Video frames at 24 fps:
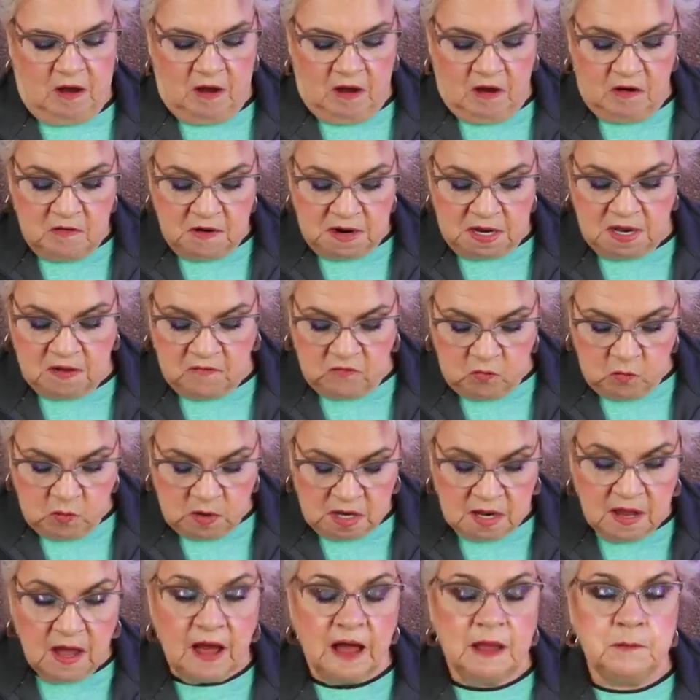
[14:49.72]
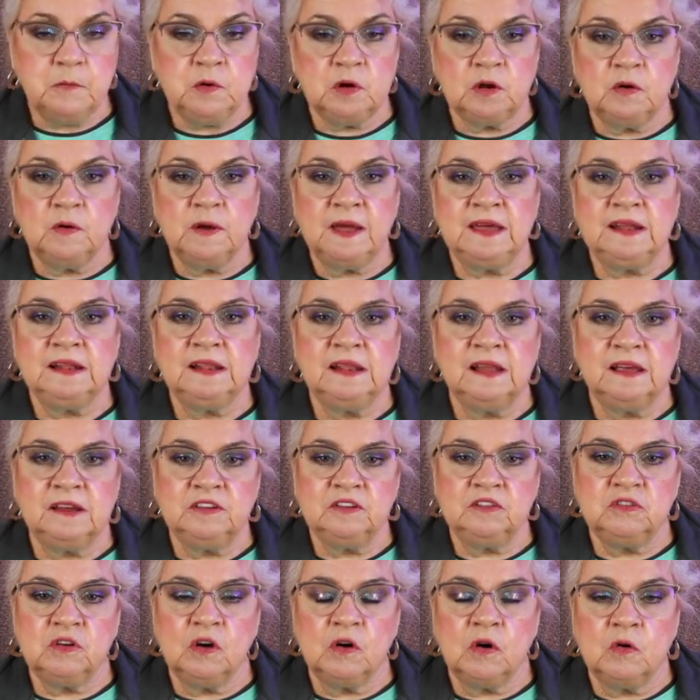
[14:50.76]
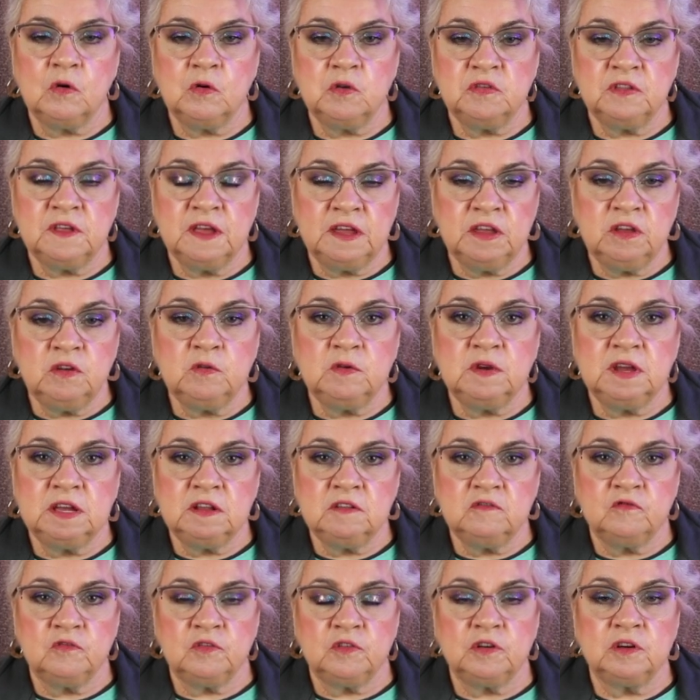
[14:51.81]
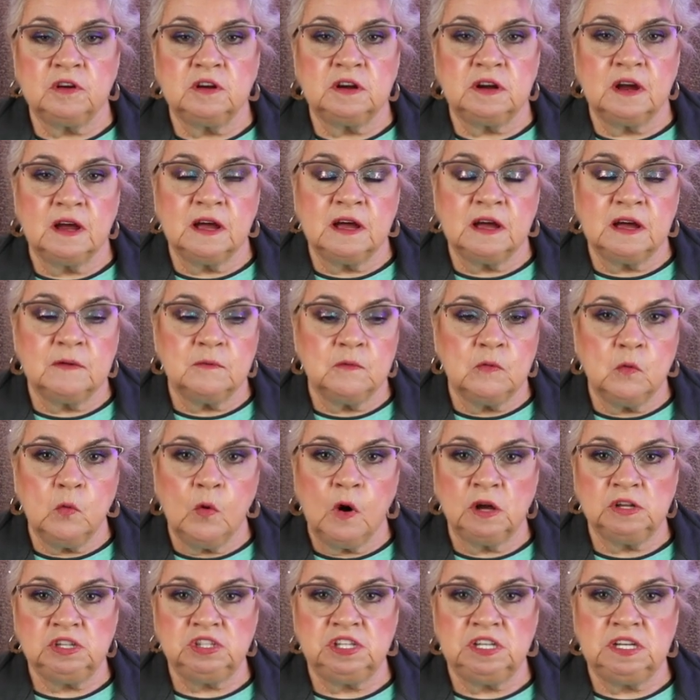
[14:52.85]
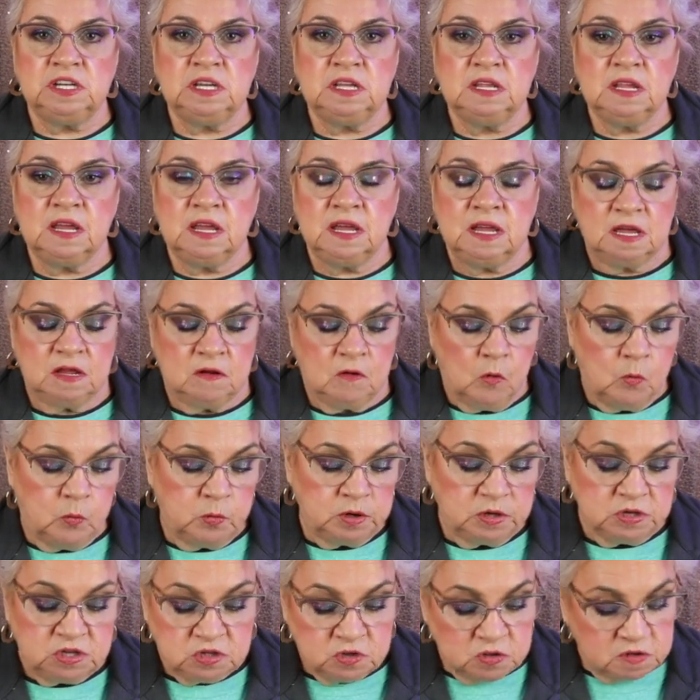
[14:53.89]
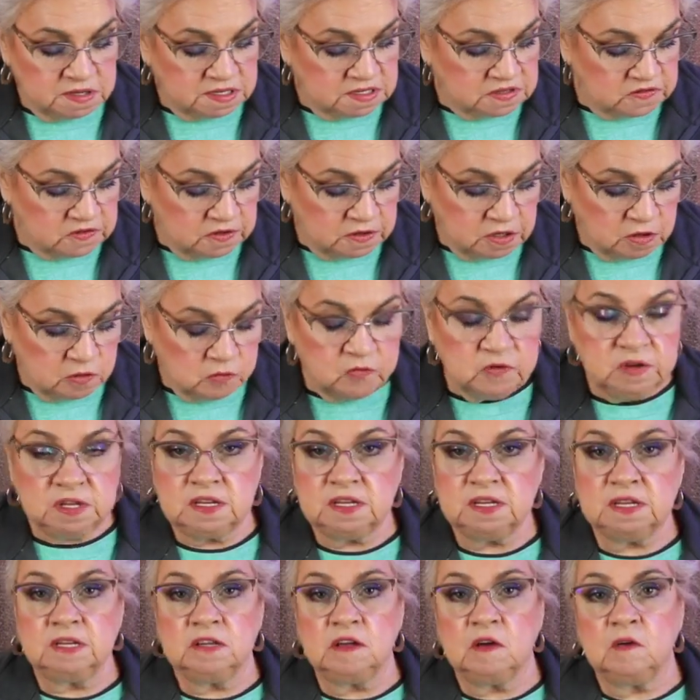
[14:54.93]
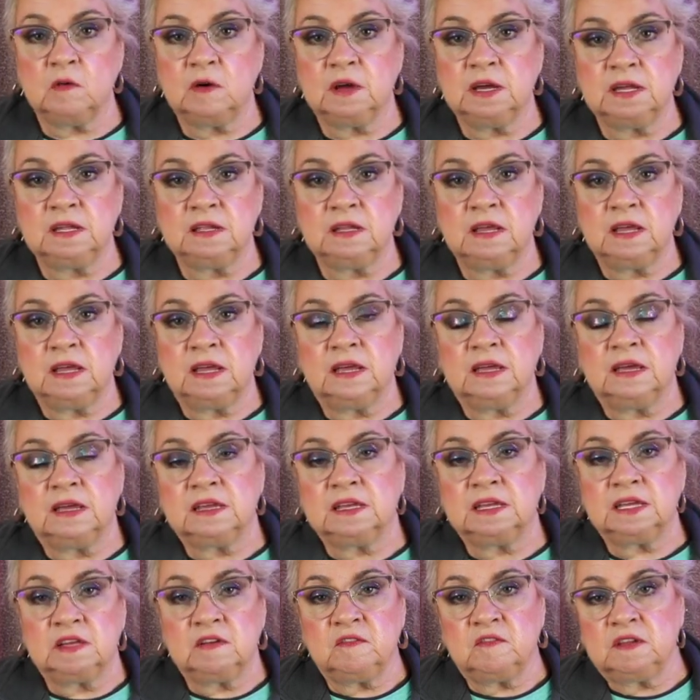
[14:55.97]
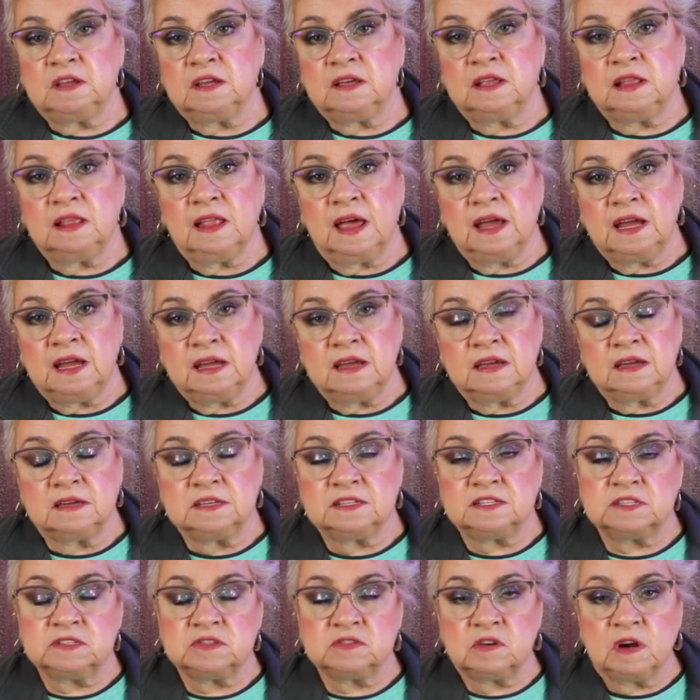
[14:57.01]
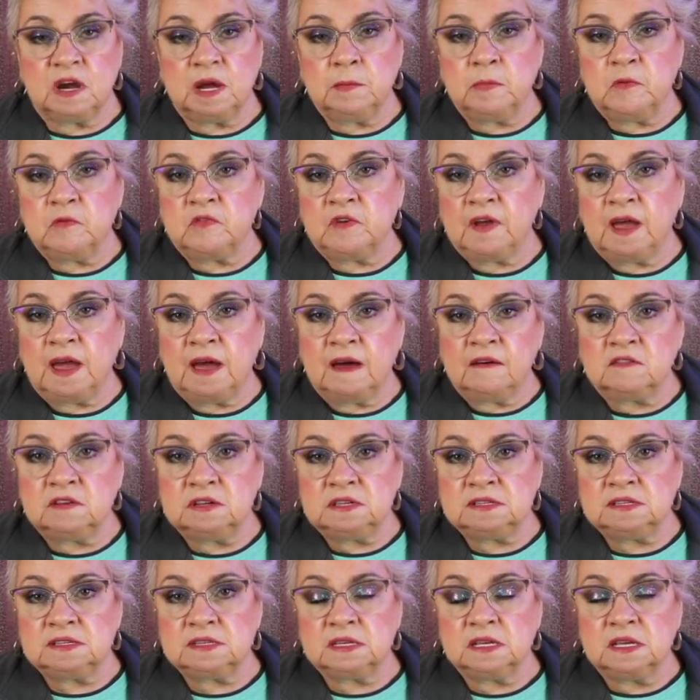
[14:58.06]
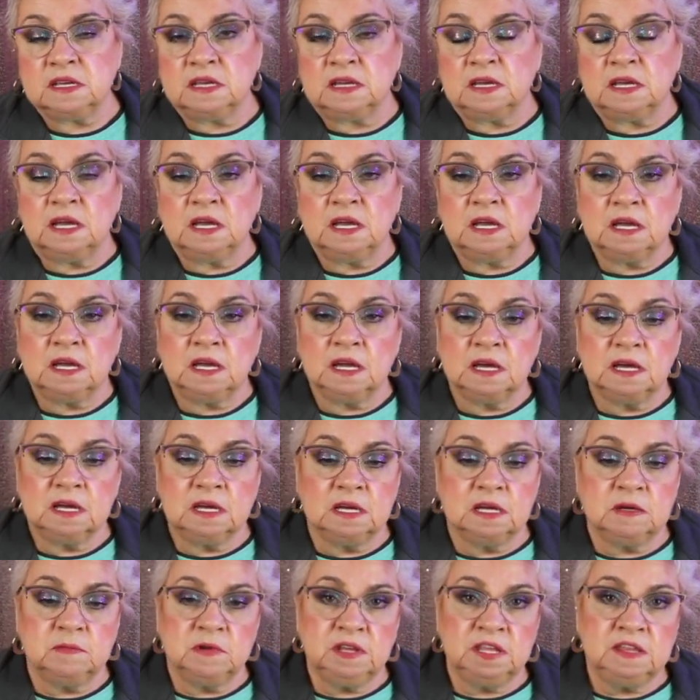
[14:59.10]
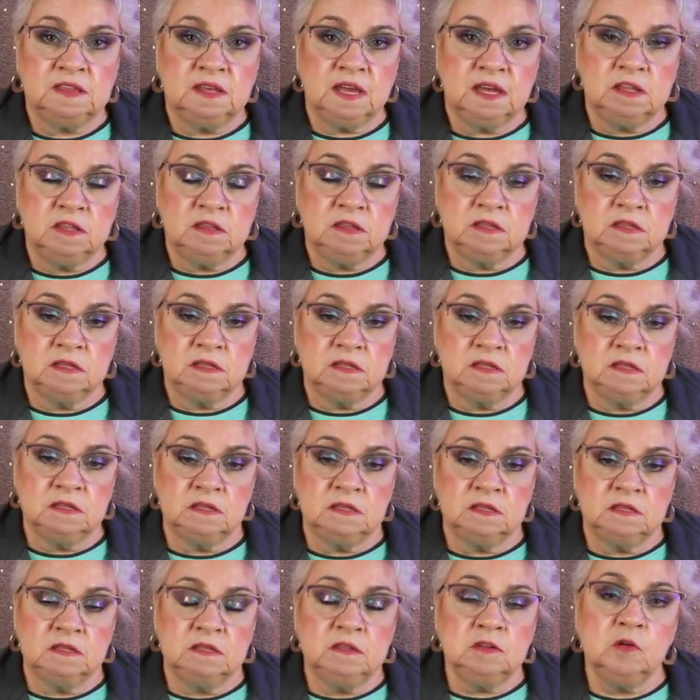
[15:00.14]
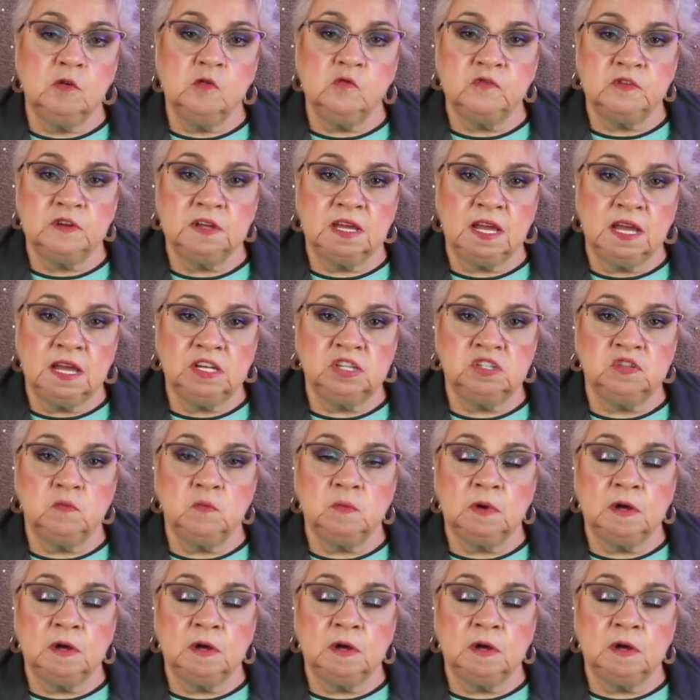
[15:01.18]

All right, everyone, I'm going to go ahead and let you go. Thank you again for um, watching, and I hope you enjoyed this video. If you did, go ahead, give it a like, subscribe if you haven't, um, hit that notification